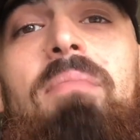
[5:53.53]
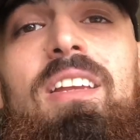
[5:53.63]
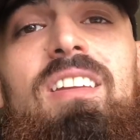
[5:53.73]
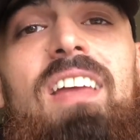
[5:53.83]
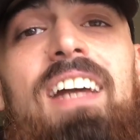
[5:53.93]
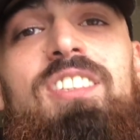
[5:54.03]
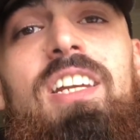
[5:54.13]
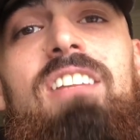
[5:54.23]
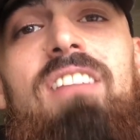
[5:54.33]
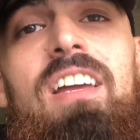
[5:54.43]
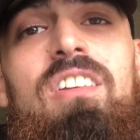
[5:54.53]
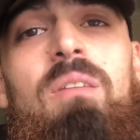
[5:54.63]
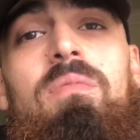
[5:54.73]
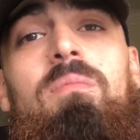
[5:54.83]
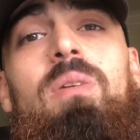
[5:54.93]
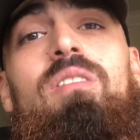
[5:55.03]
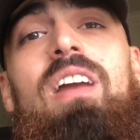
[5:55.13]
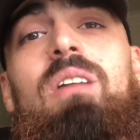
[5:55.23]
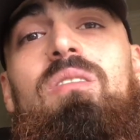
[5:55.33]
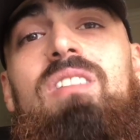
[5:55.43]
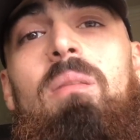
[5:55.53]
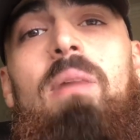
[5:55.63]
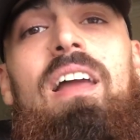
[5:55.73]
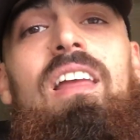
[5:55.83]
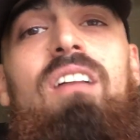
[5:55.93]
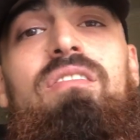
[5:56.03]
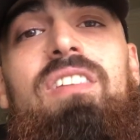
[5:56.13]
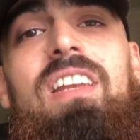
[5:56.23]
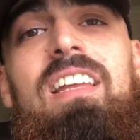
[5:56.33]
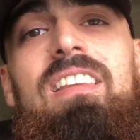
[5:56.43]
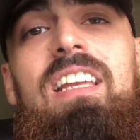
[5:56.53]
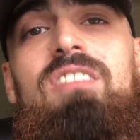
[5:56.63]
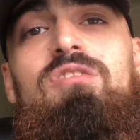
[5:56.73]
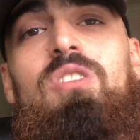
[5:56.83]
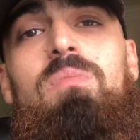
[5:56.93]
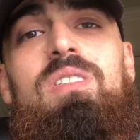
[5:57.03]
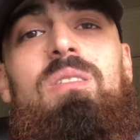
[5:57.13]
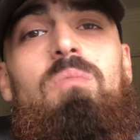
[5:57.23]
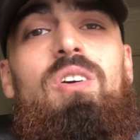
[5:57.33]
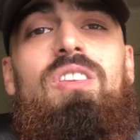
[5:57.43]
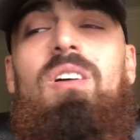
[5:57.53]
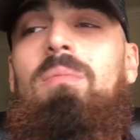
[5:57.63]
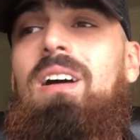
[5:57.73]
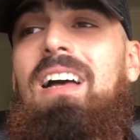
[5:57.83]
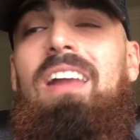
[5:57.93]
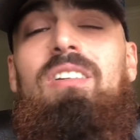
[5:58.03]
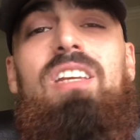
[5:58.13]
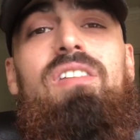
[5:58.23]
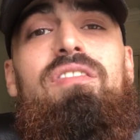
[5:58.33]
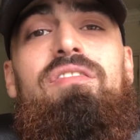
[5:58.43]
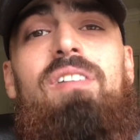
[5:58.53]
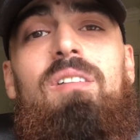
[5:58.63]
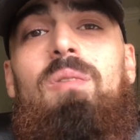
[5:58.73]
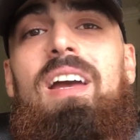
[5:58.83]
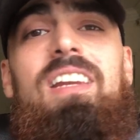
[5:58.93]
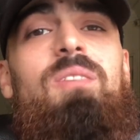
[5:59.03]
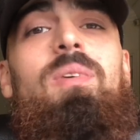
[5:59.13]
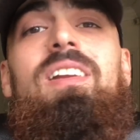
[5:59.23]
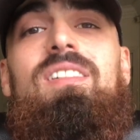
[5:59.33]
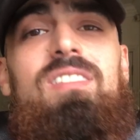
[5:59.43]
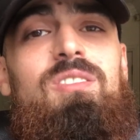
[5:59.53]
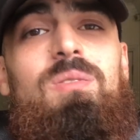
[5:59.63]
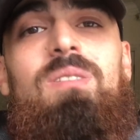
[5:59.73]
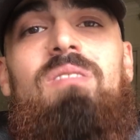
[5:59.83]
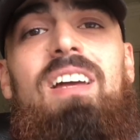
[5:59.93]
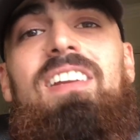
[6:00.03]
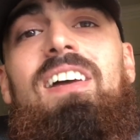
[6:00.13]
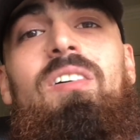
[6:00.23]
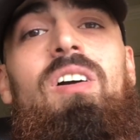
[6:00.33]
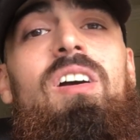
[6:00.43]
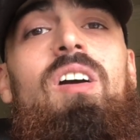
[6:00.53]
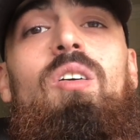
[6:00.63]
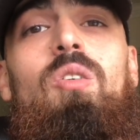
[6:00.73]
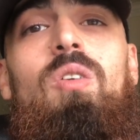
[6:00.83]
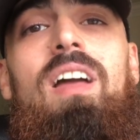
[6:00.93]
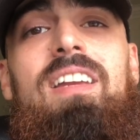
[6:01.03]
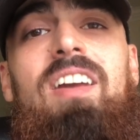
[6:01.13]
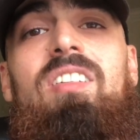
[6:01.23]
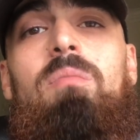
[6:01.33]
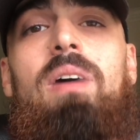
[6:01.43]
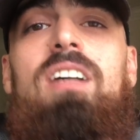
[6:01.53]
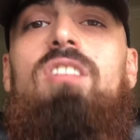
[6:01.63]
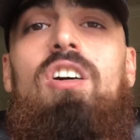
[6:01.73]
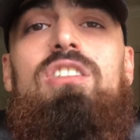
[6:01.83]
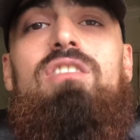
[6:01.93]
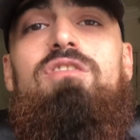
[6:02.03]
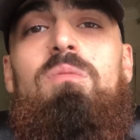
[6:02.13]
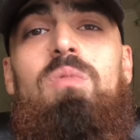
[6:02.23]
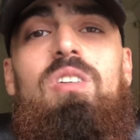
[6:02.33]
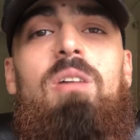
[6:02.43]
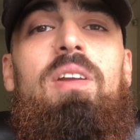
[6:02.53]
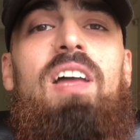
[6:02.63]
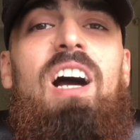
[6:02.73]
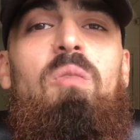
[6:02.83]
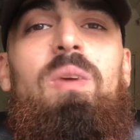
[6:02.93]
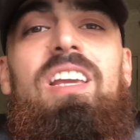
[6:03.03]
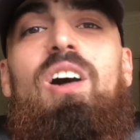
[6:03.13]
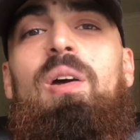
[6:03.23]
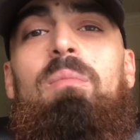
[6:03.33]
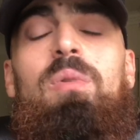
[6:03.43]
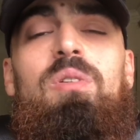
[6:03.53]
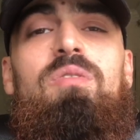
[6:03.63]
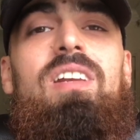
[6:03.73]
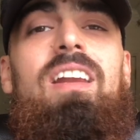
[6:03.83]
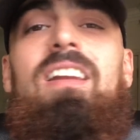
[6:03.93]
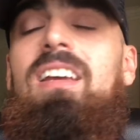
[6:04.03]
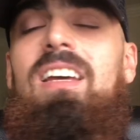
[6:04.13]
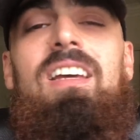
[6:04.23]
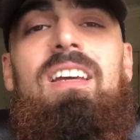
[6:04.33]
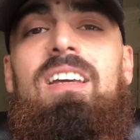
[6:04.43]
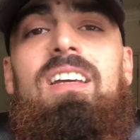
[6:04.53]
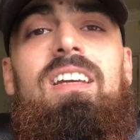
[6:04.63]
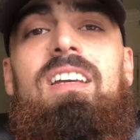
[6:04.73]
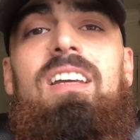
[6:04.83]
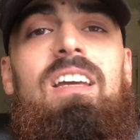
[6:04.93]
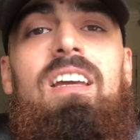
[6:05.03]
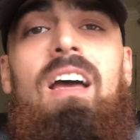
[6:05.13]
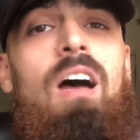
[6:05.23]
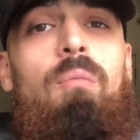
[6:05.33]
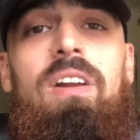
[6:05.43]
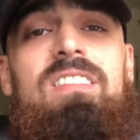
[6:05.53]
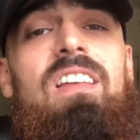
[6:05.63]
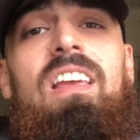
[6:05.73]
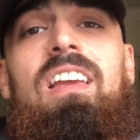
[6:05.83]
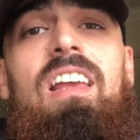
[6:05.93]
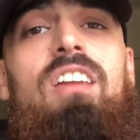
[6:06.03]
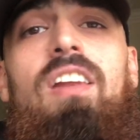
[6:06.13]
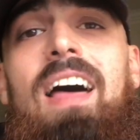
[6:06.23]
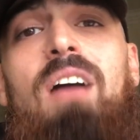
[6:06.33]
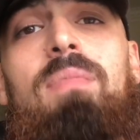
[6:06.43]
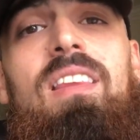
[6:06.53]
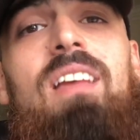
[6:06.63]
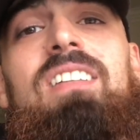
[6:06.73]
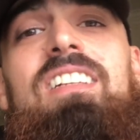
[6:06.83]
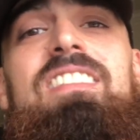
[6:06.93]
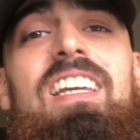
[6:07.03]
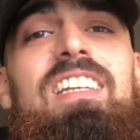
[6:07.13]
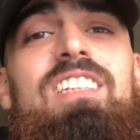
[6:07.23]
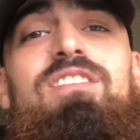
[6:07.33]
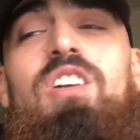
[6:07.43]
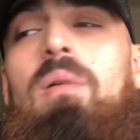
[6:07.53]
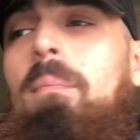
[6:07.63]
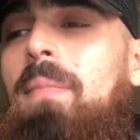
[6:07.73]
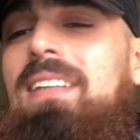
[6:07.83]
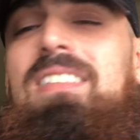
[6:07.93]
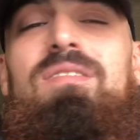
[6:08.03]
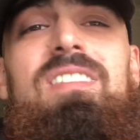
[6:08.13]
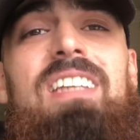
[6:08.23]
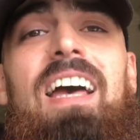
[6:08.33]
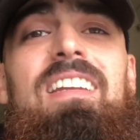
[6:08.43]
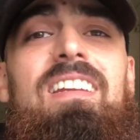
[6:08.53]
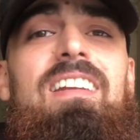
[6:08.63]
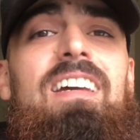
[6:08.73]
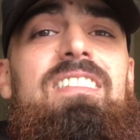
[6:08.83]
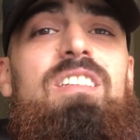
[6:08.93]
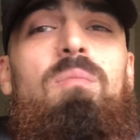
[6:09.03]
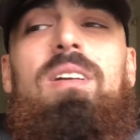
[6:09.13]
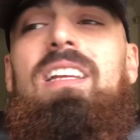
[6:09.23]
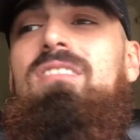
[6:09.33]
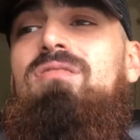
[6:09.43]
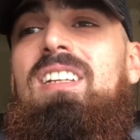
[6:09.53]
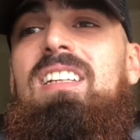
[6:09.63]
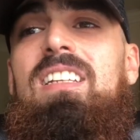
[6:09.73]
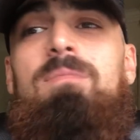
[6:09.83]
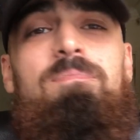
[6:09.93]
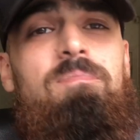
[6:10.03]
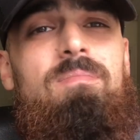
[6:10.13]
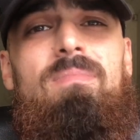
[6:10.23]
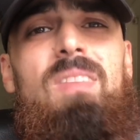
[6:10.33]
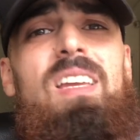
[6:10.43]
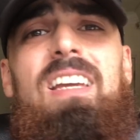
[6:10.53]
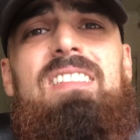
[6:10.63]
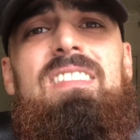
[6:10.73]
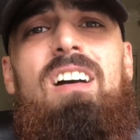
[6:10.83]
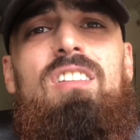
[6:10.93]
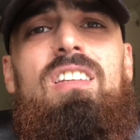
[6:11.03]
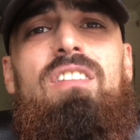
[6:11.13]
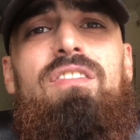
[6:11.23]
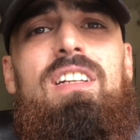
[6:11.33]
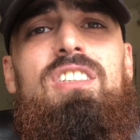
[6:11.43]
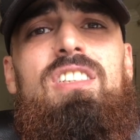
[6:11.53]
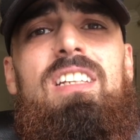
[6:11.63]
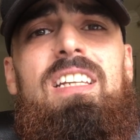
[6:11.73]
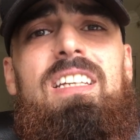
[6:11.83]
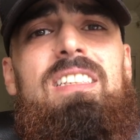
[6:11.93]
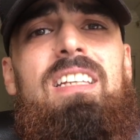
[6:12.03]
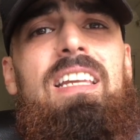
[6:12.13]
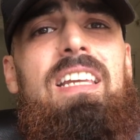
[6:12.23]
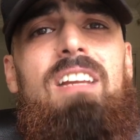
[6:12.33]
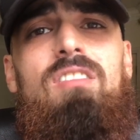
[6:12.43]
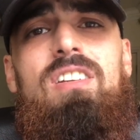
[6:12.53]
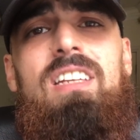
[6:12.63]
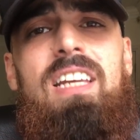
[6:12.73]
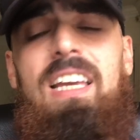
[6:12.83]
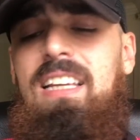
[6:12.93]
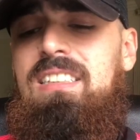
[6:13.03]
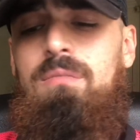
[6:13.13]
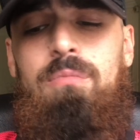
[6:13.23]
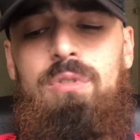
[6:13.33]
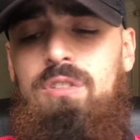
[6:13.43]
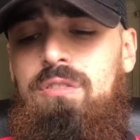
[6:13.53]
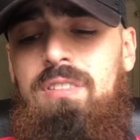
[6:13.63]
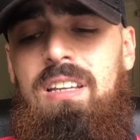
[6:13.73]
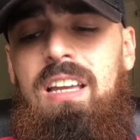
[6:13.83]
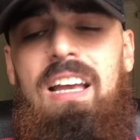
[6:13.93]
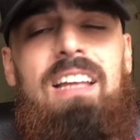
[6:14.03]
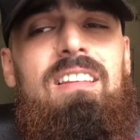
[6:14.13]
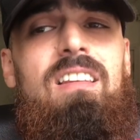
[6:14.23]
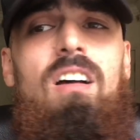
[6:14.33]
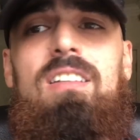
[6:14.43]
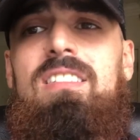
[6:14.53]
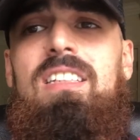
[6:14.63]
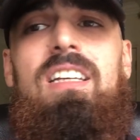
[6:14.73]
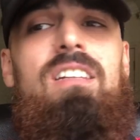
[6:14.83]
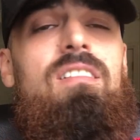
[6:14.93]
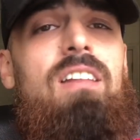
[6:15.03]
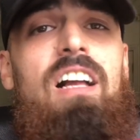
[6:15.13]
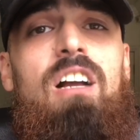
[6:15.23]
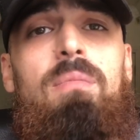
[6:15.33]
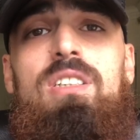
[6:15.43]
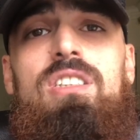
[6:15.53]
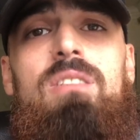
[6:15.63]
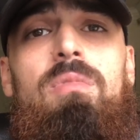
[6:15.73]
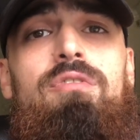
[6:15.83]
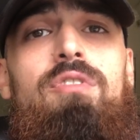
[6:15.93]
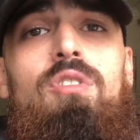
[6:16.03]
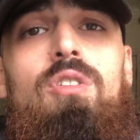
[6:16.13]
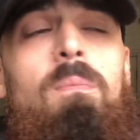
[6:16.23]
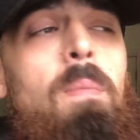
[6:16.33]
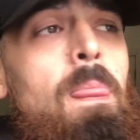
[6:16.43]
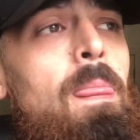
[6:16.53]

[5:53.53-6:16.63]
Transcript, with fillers: Man United trying to rain on the parade with Dybala and Fernandez, rumours and whatnot, but I don't give a fuck what anyone else is doing right now. All I care about is Arsenal Football and how we are improving. And I'm going to say it again, I don't know how many times I can say it in this video, a massive signing. Like, it's someone that's really excelled in the French League. He's, year on year, he's improved. And last year, like I mentioned before,